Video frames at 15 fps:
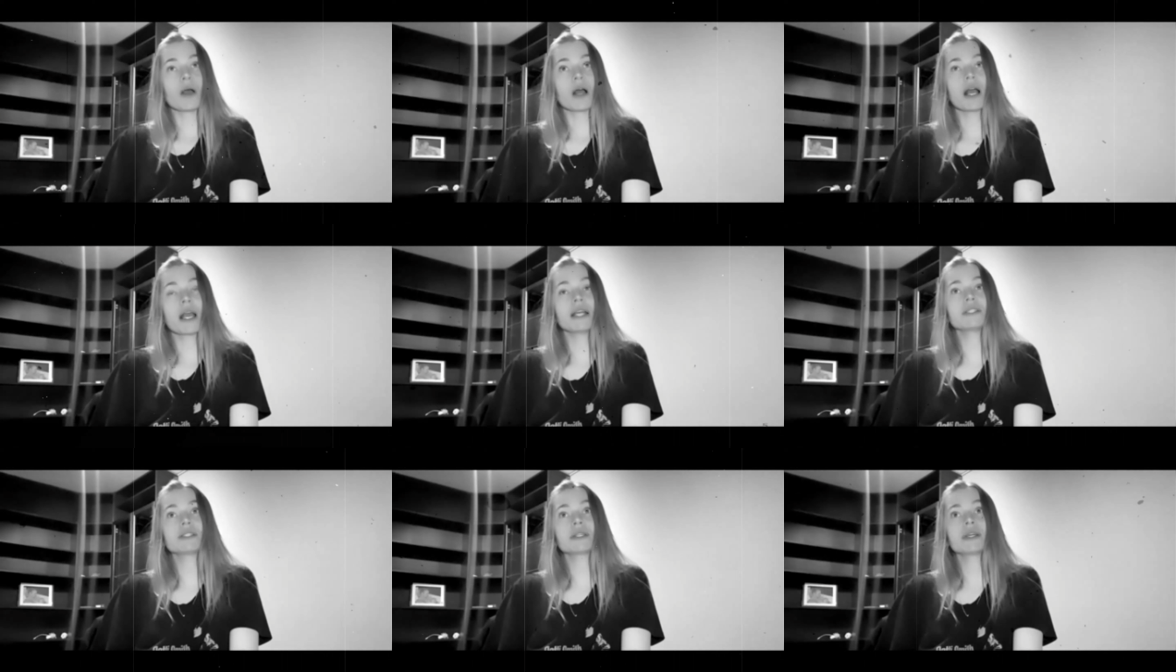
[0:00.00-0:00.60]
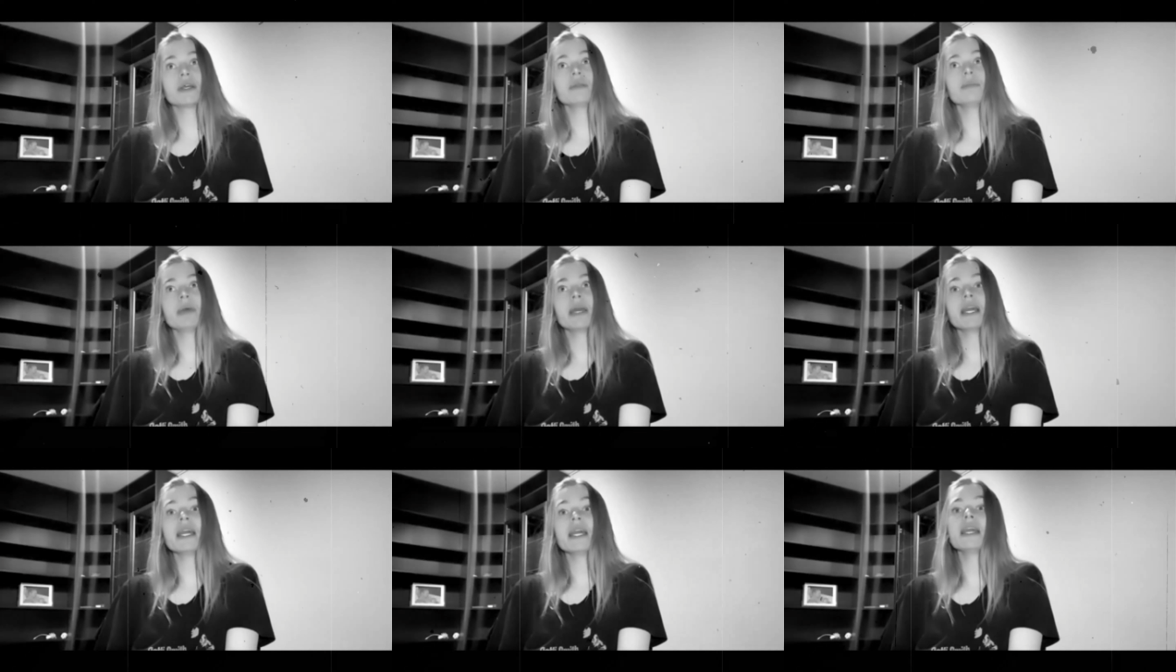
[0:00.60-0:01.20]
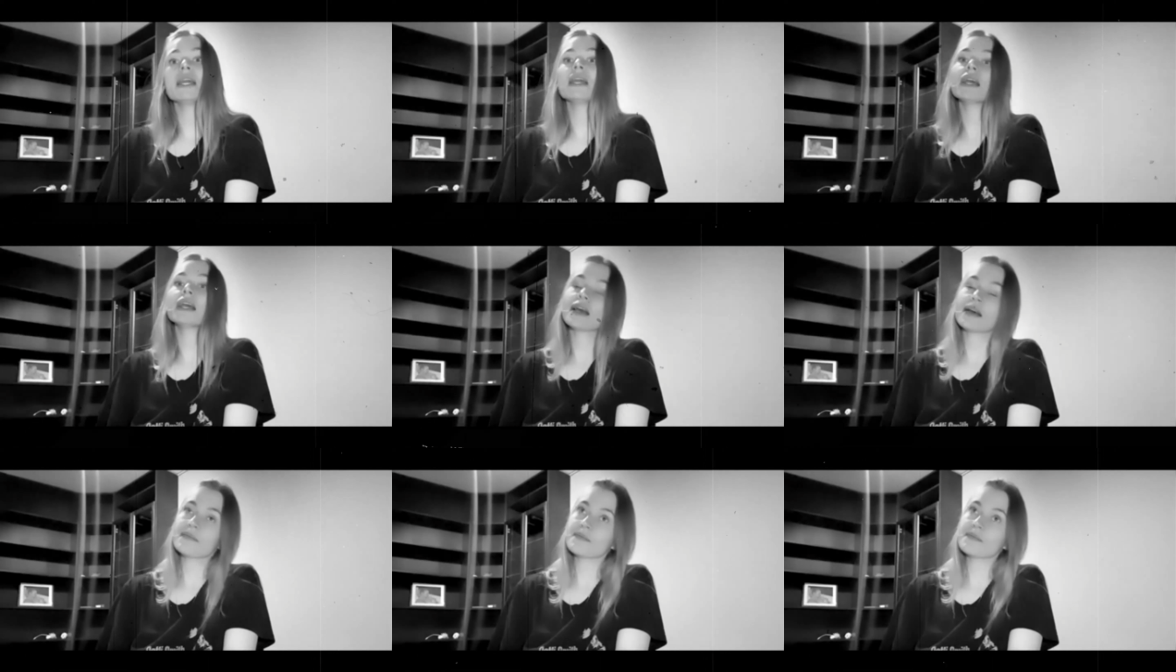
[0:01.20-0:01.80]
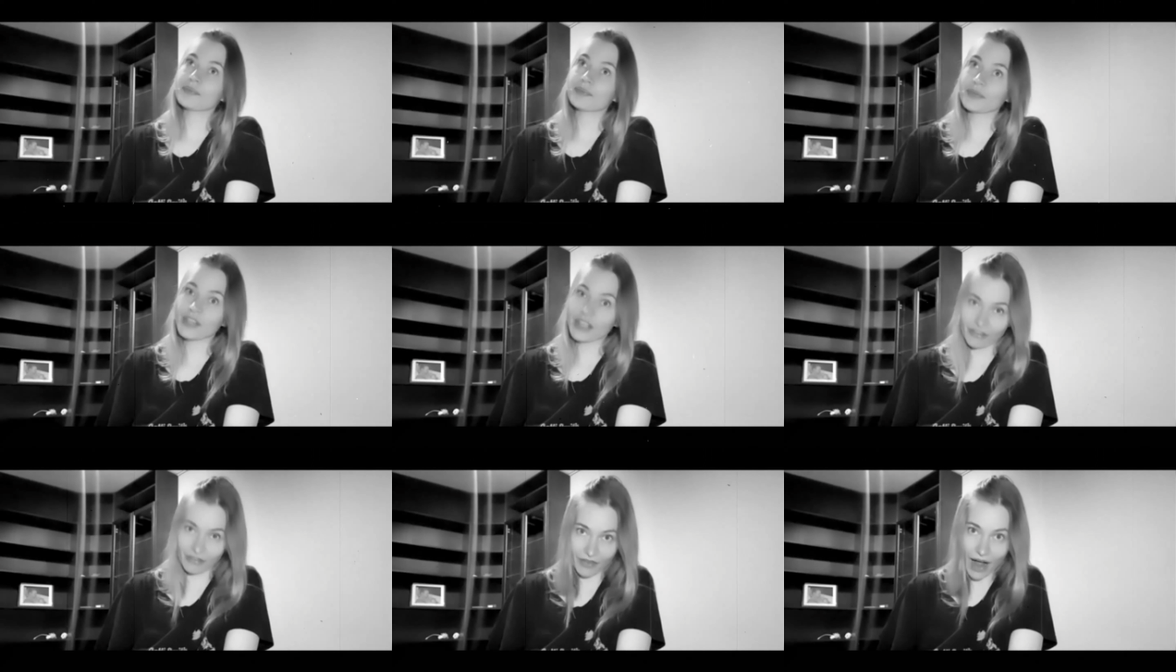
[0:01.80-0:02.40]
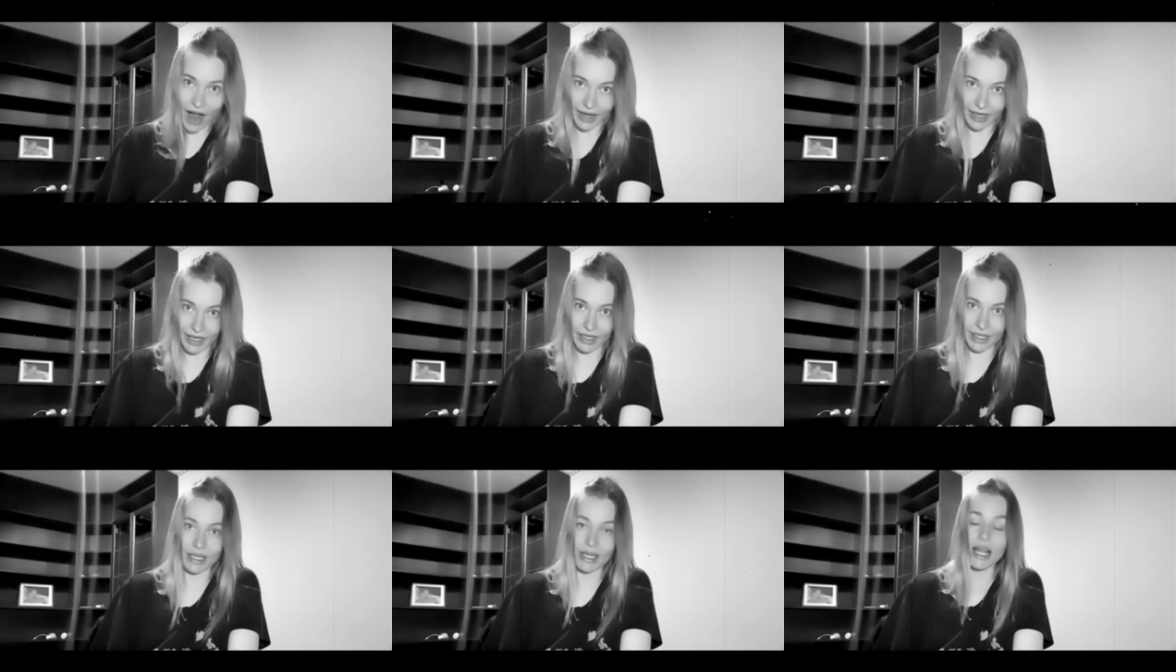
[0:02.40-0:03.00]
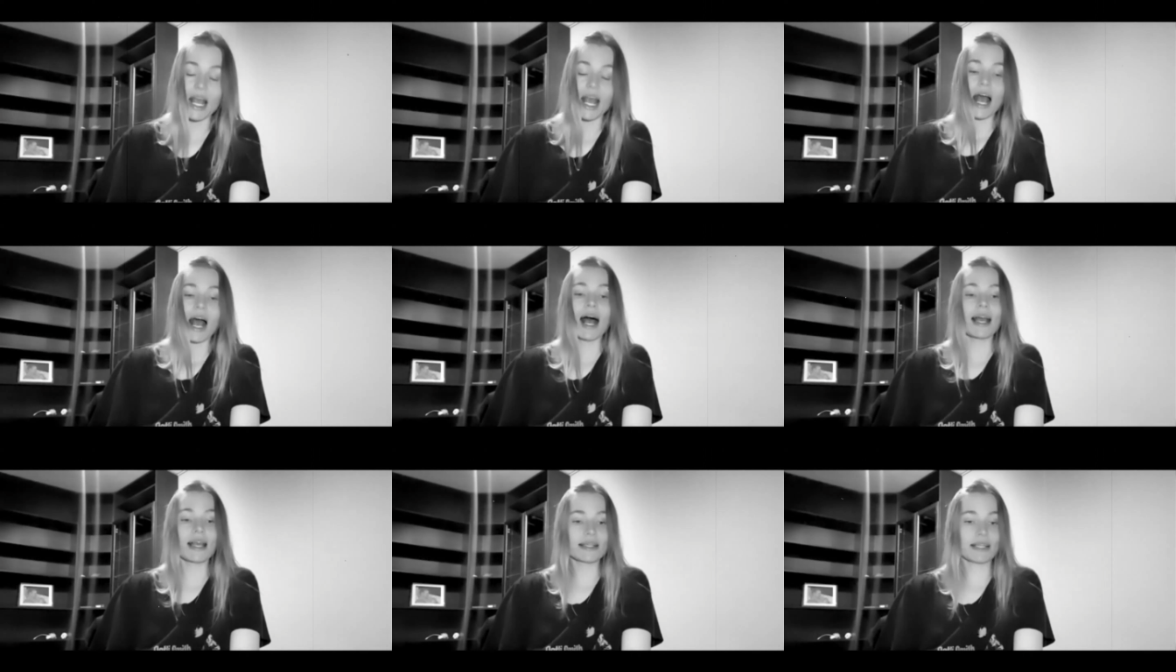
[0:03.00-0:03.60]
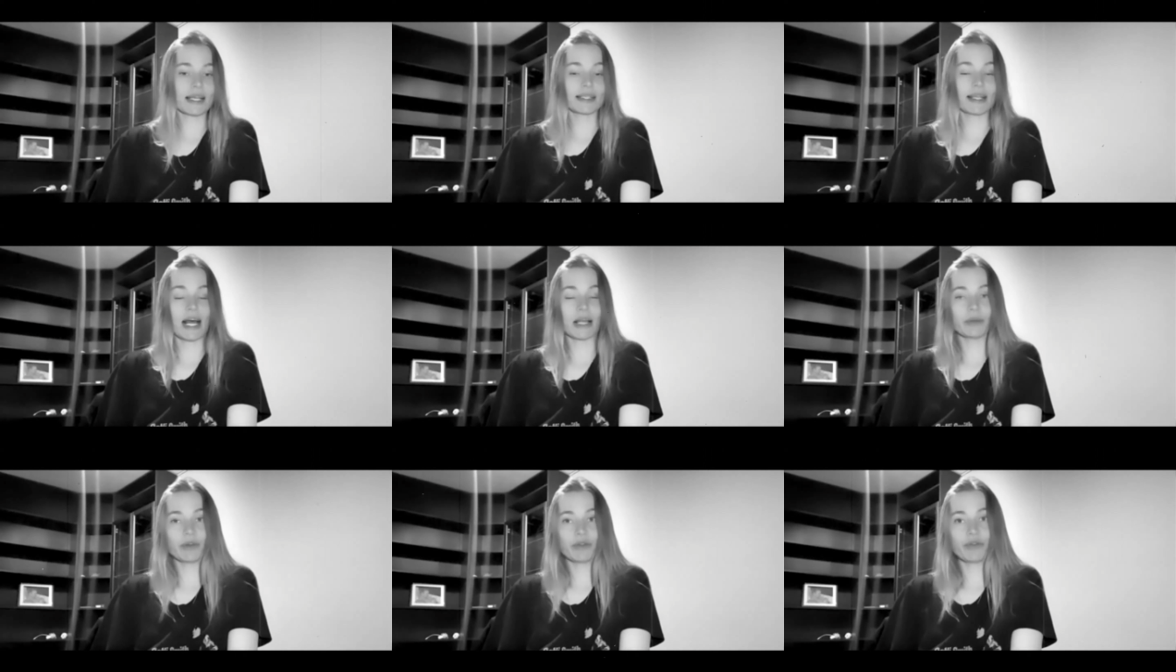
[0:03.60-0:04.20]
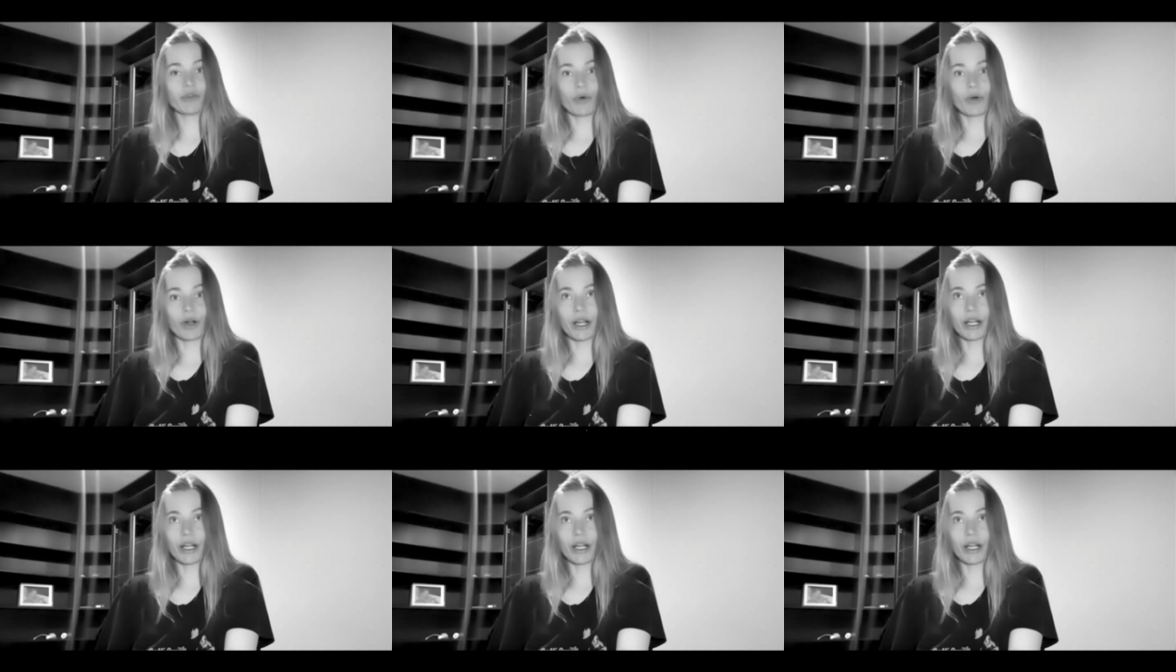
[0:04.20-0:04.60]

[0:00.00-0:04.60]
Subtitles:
It could be a fire, as I said before, and